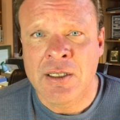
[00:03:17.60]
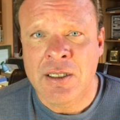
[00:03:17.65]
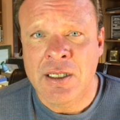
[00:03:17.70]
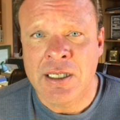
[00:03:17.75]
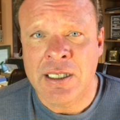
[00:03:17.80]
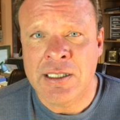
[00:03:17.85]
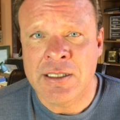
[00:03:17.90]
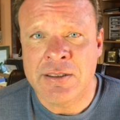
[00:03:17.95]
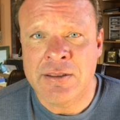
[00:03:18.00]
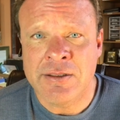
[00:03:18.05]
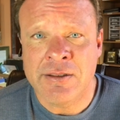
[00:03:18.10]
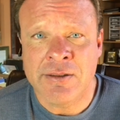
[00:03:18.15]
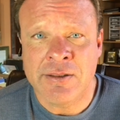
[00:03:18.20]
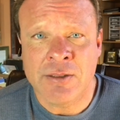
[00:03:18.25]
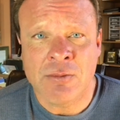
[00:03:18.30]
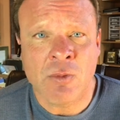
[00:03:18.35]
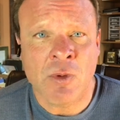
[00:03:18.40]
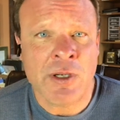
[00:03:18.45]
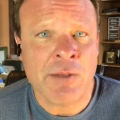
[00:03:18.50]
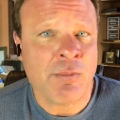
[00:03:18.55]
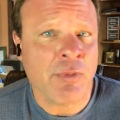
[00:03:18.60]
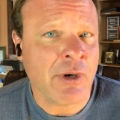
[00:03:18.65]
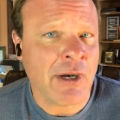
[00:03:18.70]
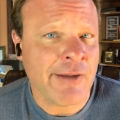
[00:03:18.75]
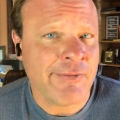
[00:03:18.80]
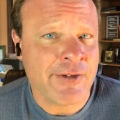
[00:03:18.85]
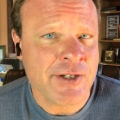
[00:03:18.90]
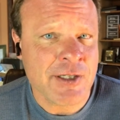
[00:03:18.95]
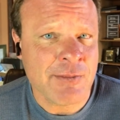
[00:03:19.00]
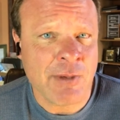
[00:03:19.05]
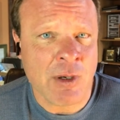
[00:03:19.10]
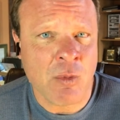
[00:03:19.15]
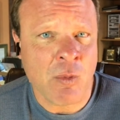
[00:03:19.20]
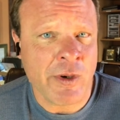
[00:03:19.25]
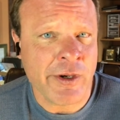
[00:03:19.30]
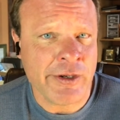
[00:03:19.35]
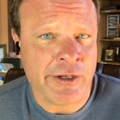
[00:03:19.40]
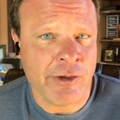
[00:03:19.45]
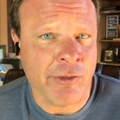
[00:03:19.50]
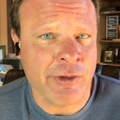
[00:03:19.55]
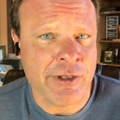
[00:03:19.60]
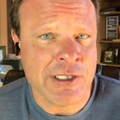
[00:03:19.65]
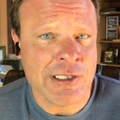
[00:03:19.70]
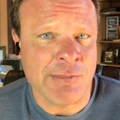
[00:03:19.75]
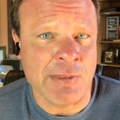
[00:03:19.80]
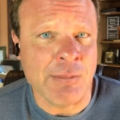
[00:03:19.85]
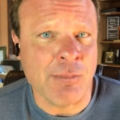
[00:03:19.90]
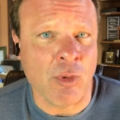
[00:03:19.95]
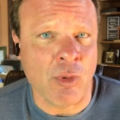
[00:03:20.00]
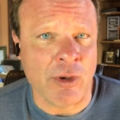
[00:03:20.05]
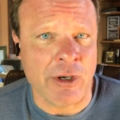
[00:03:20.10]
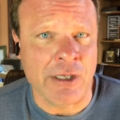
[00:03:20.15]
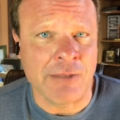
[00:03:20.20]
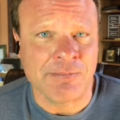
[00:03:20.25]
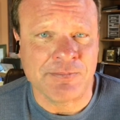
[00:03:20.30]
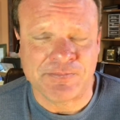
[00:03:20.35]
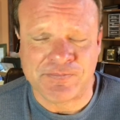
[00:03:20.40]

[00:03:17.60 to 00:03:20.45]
the one prophecy about where you're going to be born.